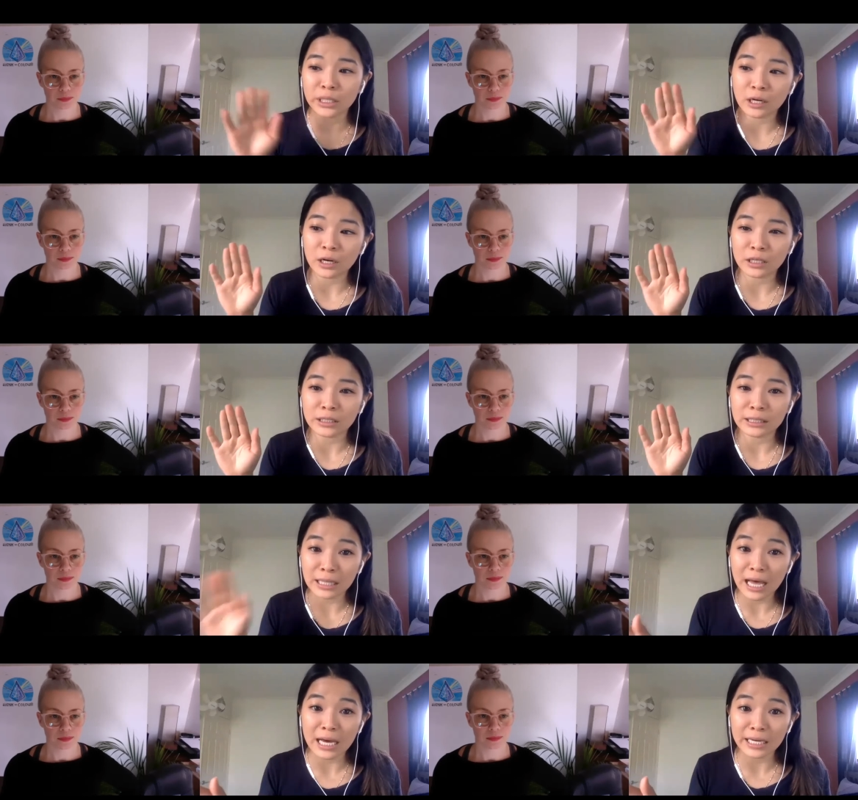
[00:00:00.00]
Speaker 1: went
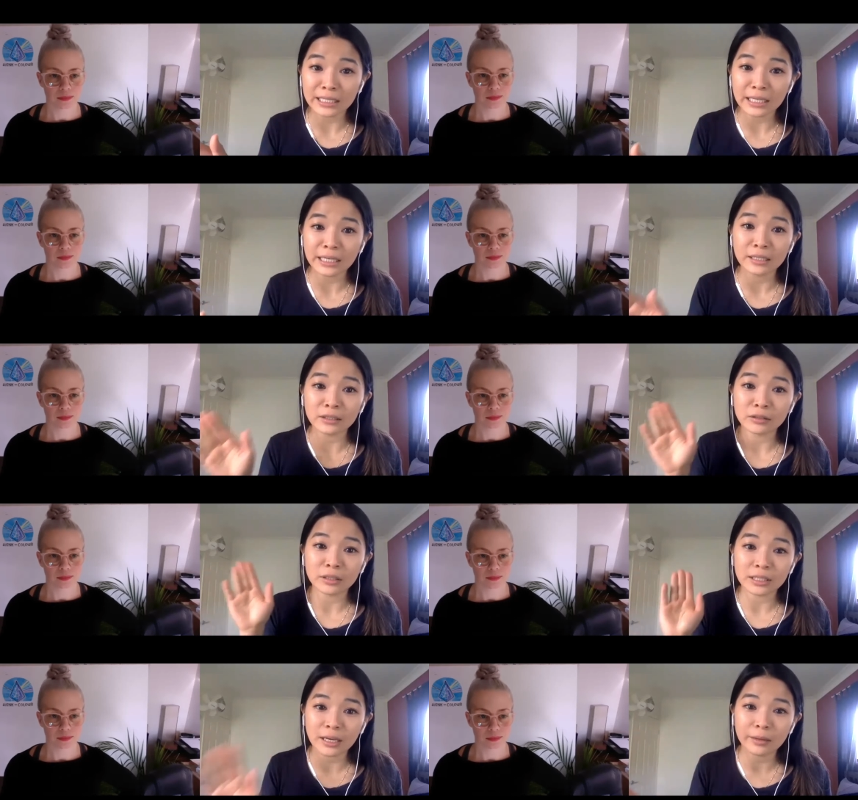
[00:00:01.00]
online and
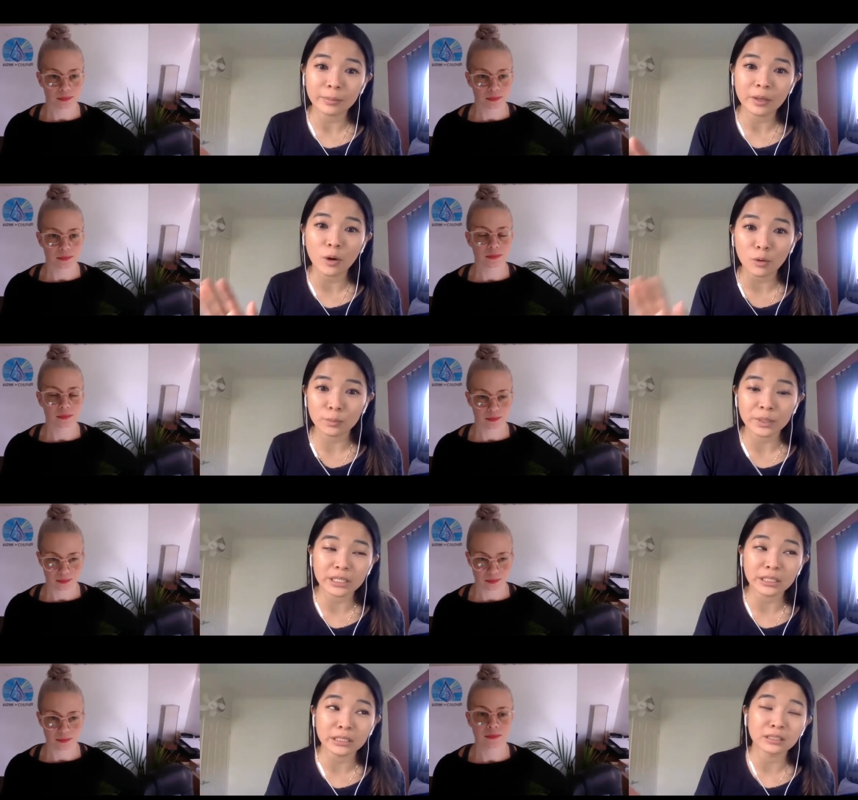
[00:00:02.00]
kept
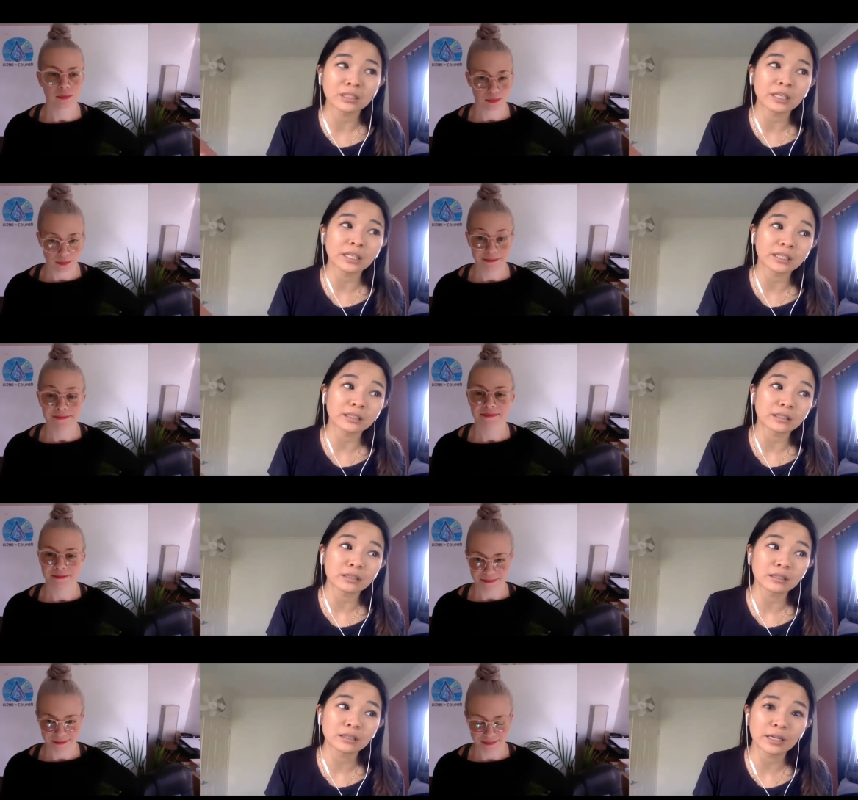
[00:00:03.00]
open
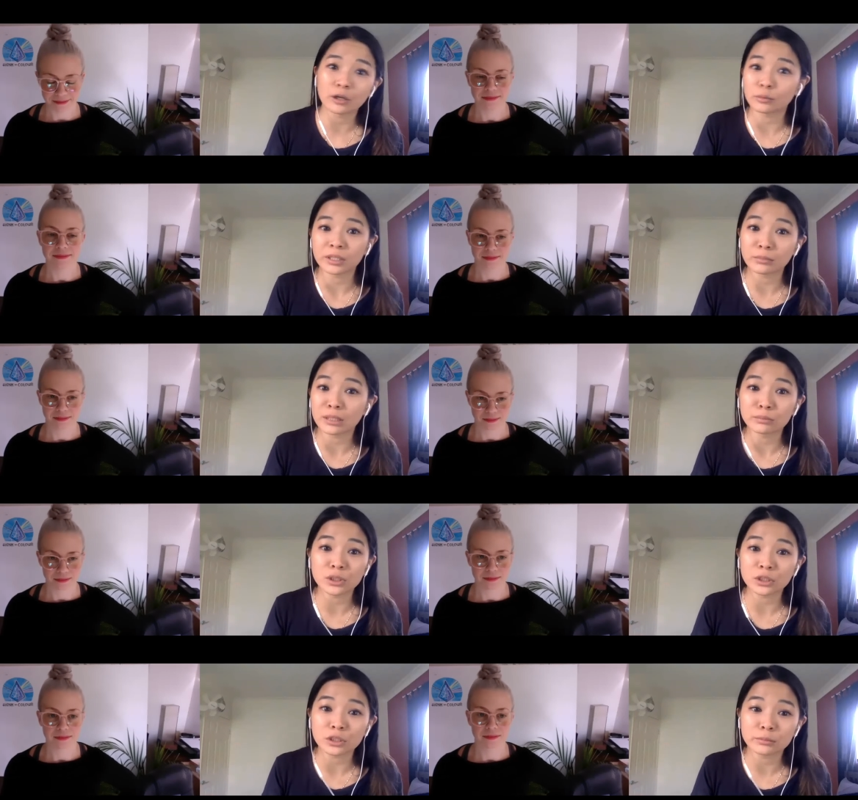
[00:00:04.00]
and held their
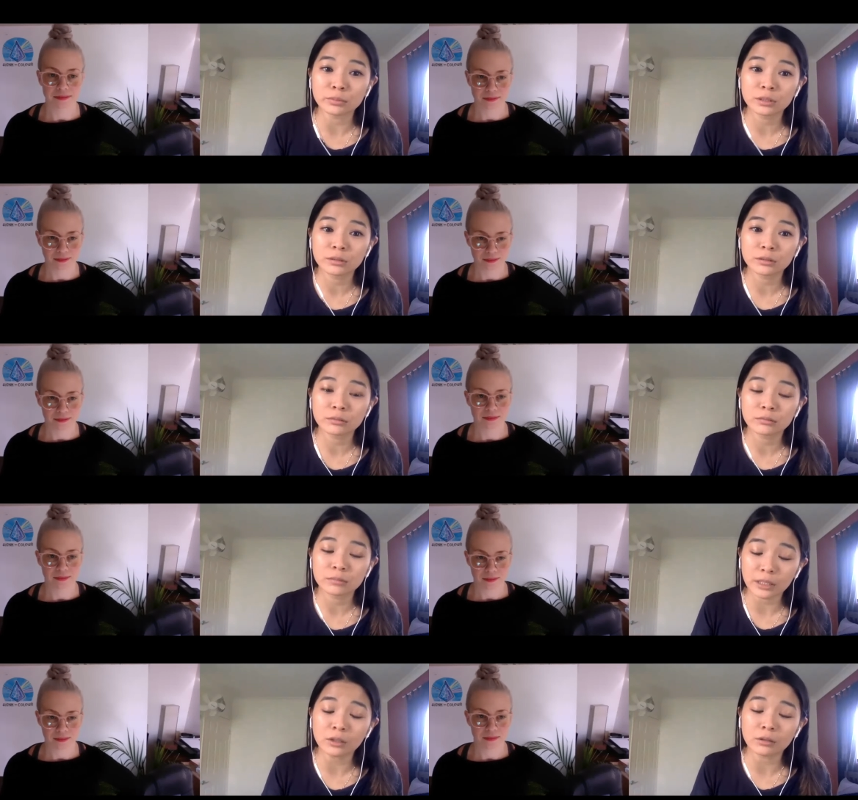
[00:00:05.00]
memberships.
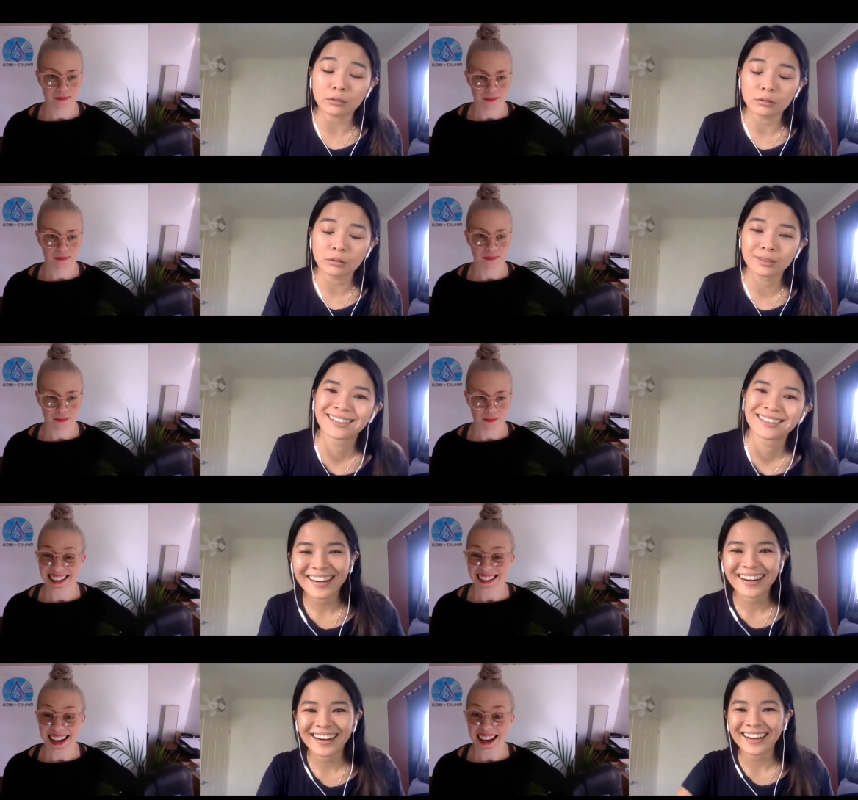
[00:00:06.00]
Speaker 2: Thank you.
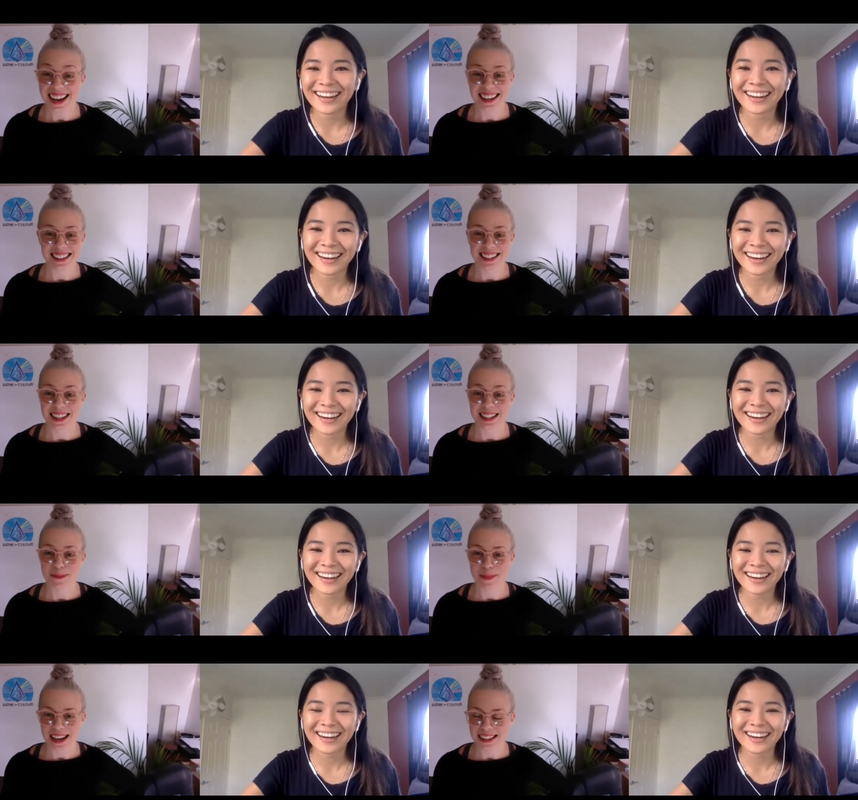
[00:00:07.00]
Yeah, it's it's
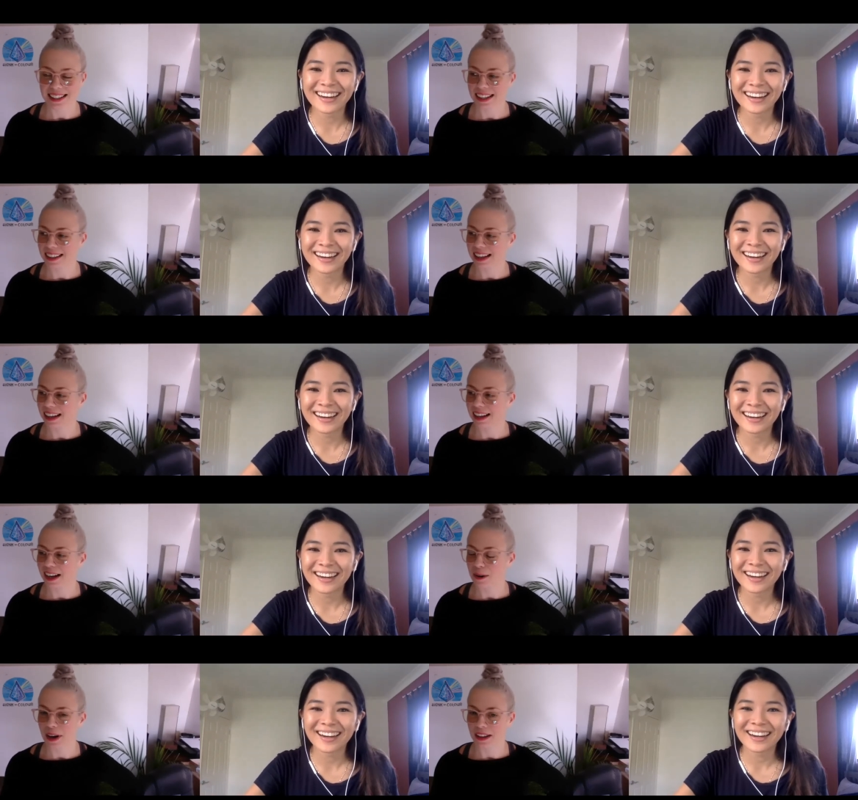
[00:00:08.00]
amazing, and that
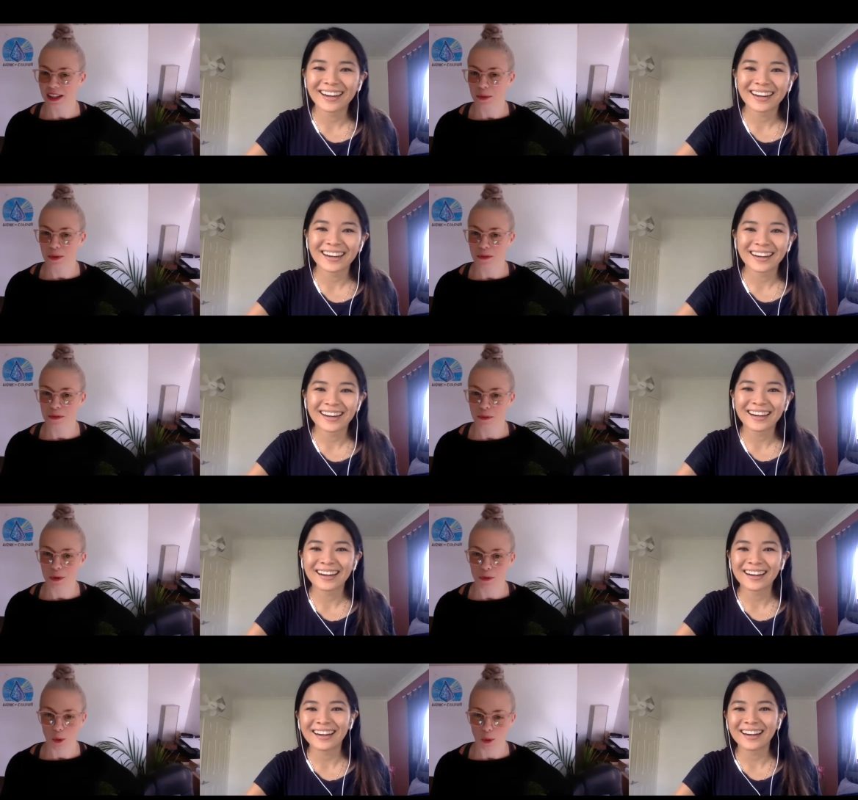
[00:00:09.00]
um, I think we've we've
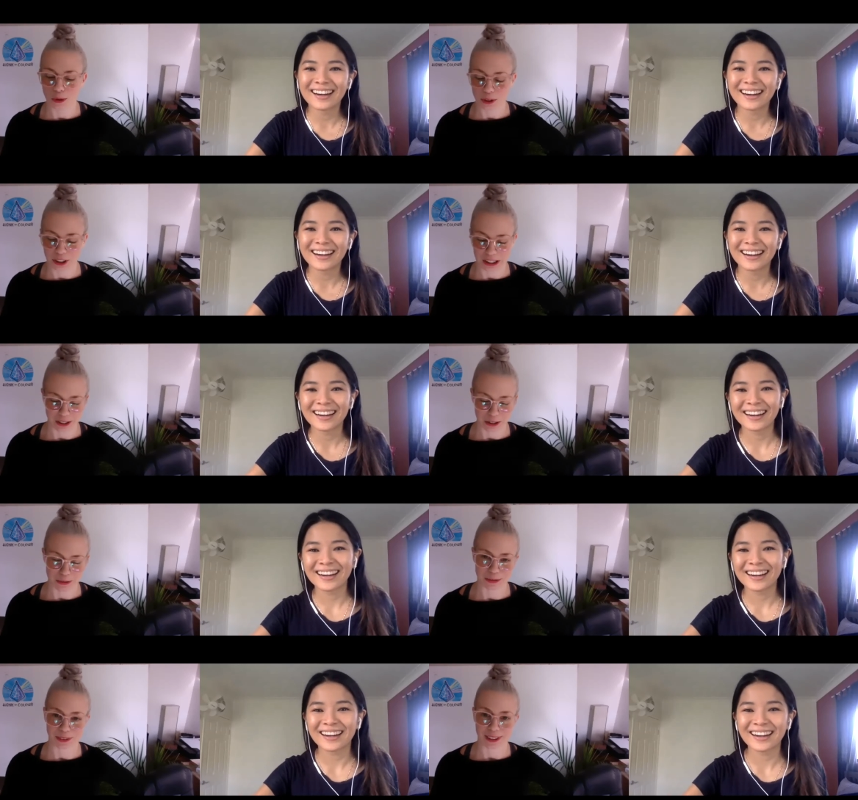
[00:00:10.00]
all learned a lot of
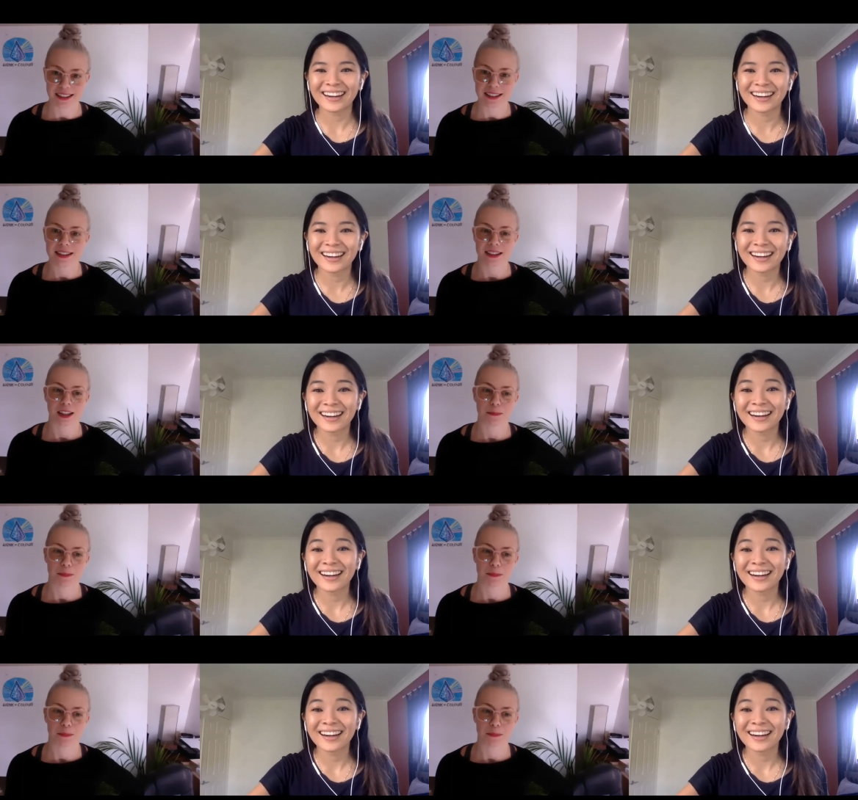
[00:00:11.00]
lessons in the